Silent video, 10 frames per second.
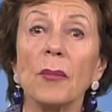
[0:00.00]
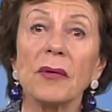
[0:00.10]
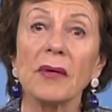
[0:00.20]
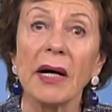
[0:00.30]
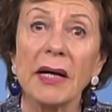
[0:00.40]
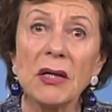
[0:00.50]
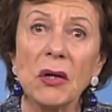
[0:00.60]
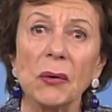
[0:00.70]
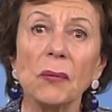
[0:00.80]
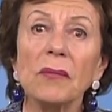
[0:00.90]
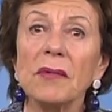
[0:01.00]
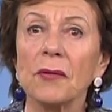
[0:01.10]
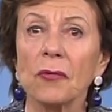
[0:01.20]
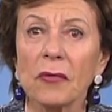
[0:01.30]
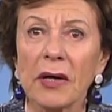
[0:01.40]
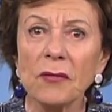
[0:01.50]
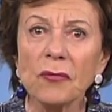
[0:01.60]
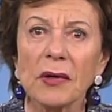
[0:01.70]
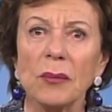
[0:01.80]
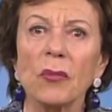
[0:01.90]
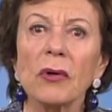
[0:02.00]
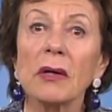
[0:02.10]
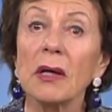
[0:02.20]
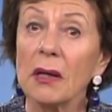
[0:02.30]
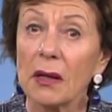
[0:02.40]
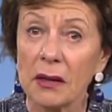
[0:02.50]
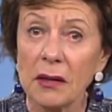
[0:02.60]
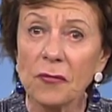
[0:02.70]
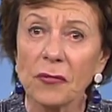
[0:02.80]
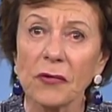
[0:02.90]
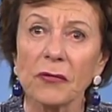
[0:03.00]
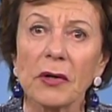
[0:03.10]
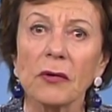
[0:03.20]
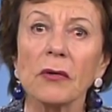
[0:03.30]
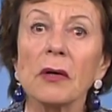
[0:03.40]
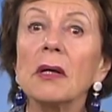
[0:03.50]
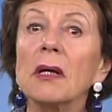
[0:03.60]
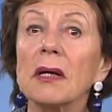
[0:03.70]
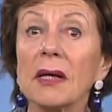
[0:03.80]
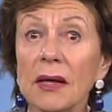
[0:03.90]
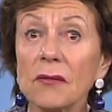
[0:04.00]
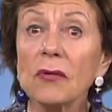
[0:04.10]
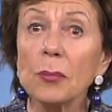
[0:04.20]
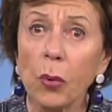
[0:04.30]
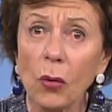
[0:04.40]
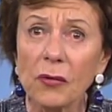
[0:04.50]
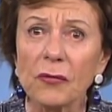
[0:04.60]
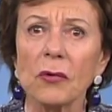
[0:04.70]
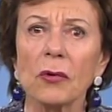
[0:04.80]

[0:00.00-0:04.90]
But I know that the right framework and infrastructure can support